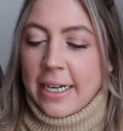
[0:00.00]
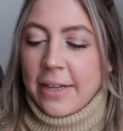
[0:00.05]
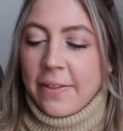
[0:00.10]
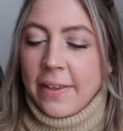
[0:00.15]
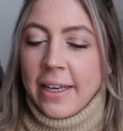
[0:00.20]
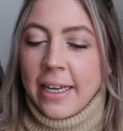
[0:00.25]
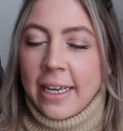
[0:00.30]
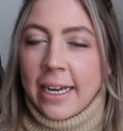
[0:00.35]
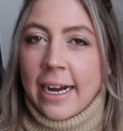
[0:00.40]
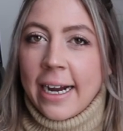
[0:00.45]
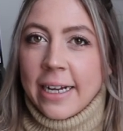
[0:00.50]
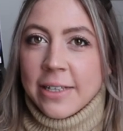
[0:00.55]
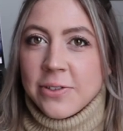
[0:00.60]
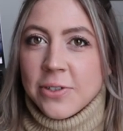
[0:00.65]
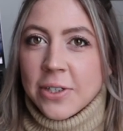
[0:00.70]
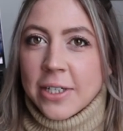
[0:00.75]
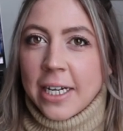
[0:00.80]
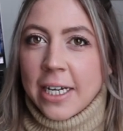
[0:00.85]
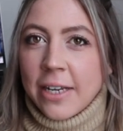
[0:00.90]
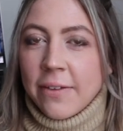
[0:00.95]
I think hats
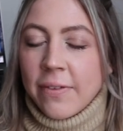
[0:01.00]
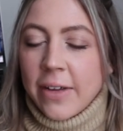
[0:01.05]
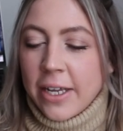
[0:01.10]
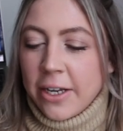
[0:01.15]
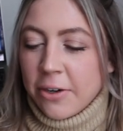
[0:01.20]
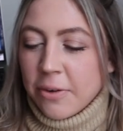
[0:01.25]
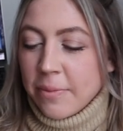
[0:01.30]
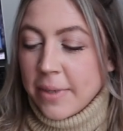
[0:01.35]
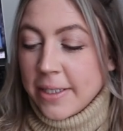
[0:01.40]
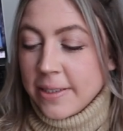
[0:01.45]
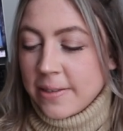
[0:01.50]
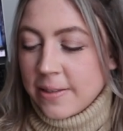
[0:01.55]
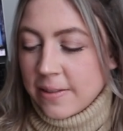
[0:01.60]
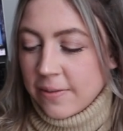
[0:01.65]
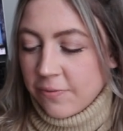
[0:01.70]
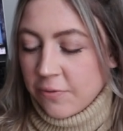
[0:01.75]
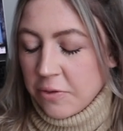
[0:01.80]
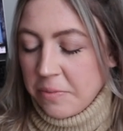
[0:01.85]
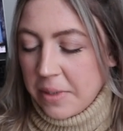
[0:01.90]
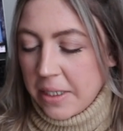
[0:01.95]
are kind of hit or miss
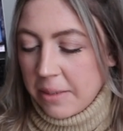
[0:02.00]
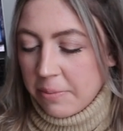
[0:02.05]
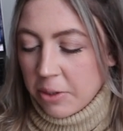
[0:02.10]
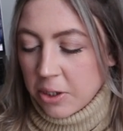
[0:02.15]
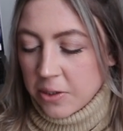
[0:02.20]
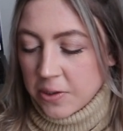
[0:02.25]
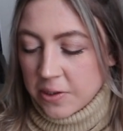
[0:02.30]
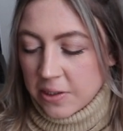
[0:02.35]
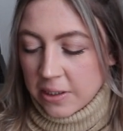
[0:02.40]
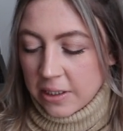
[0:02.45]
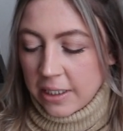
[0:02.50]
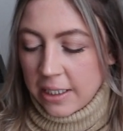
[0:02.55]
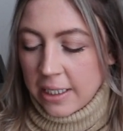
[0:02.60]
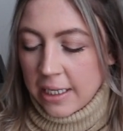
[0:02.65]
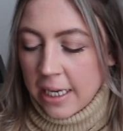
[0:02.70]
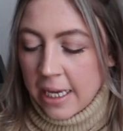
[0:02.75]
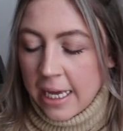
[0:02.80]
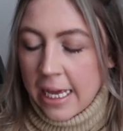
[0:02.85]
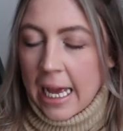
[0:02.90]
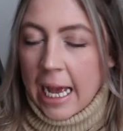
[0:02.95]
for me
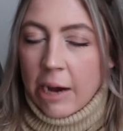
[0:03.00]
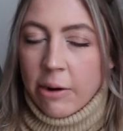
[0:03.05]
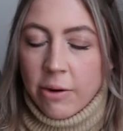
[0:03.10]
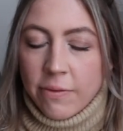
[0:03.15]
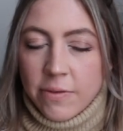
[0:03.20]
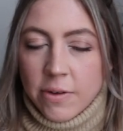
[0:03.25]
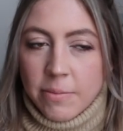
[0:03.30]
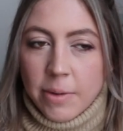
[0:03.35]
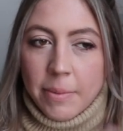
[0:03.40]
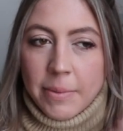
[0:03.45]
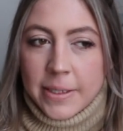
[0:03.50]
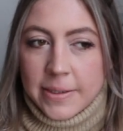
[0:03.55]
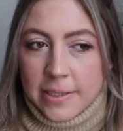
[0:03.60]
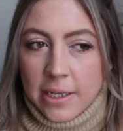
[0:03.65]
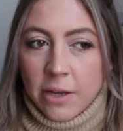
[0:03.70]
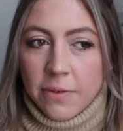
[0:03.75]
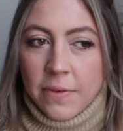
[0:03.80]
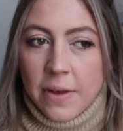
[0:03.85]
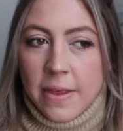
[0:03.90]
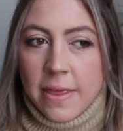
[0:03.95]
personally, how I feel about
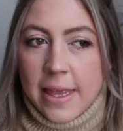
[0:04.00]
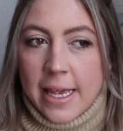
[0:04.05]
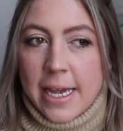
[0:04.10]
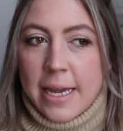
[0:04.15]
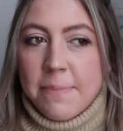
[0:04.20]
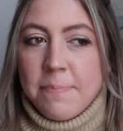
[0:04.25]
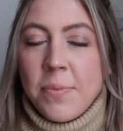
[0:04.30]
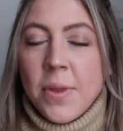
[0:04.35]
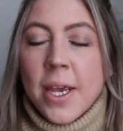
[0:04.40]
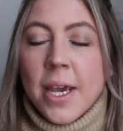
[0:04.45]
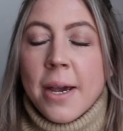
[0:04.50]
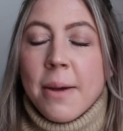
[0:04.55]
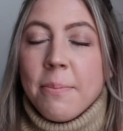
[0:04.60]
myself in them.